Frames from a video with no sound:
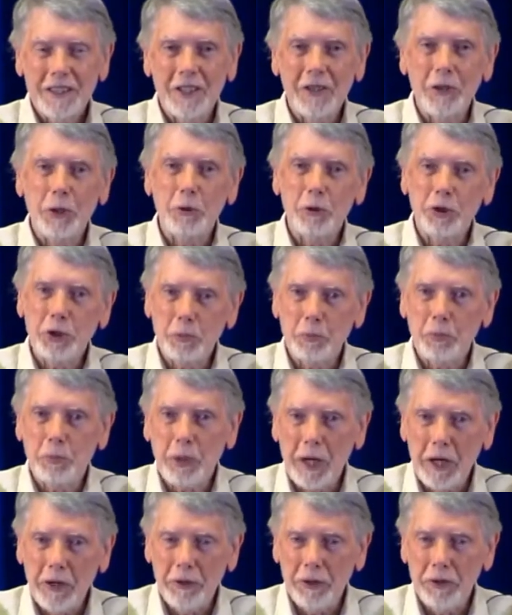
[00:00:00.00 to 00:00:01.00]

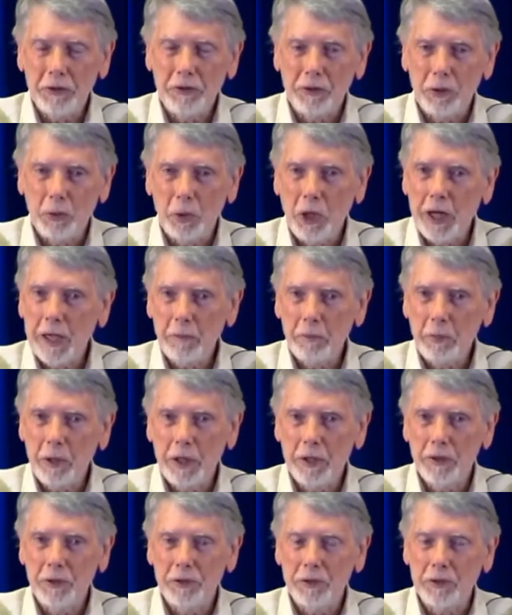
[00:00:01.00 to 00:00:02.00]
The right
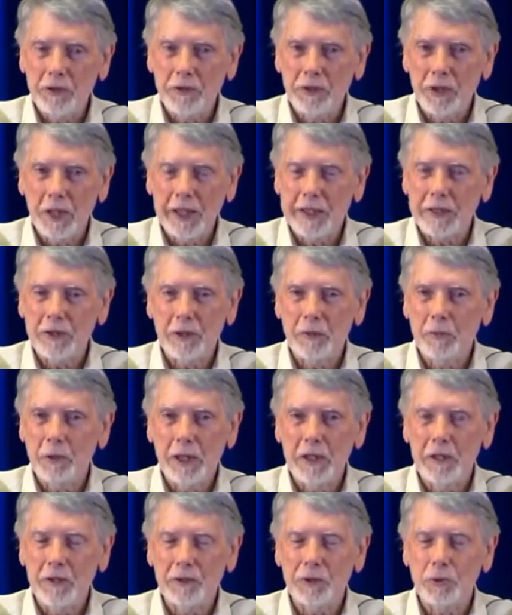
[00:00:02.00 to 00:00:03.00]
parents are selected
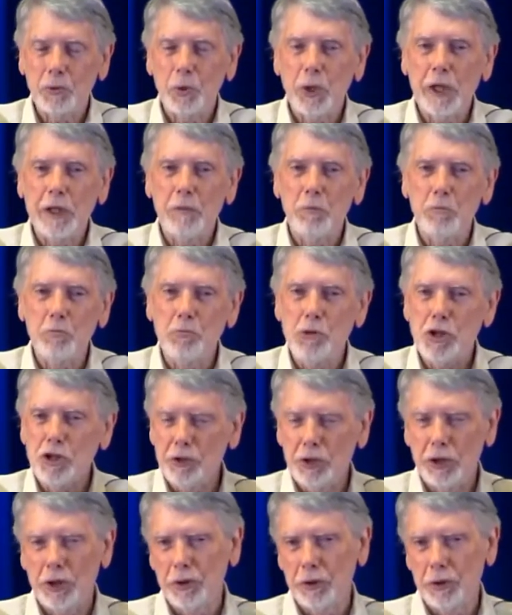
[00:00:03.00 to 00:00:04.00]
by this great
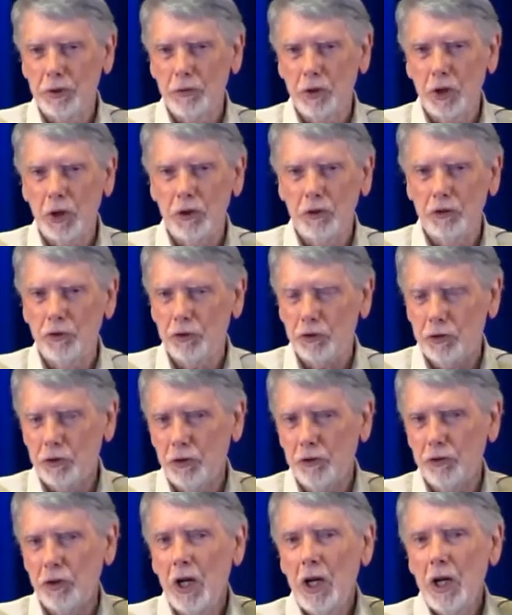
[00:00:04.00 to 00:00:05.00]
miracle of
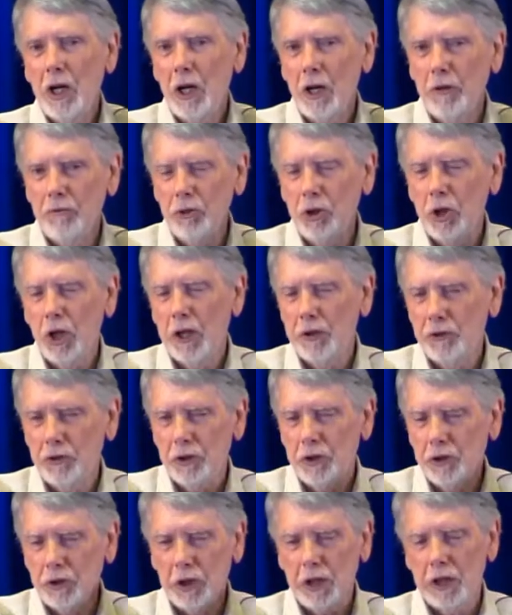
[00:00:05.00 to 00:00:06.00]
consciousness, of
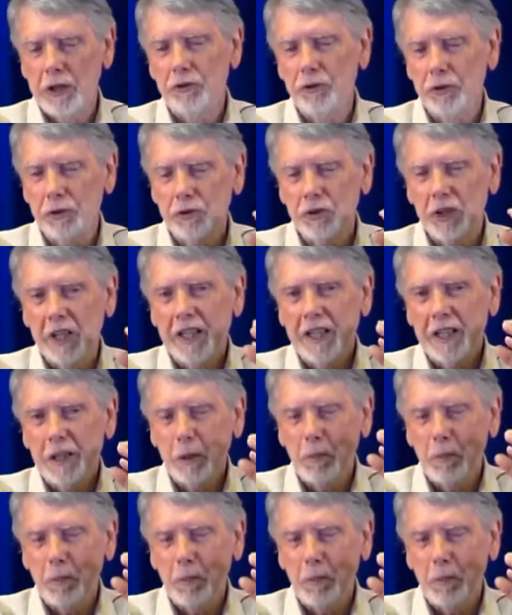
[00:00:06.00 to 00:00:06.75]
God's intelligence.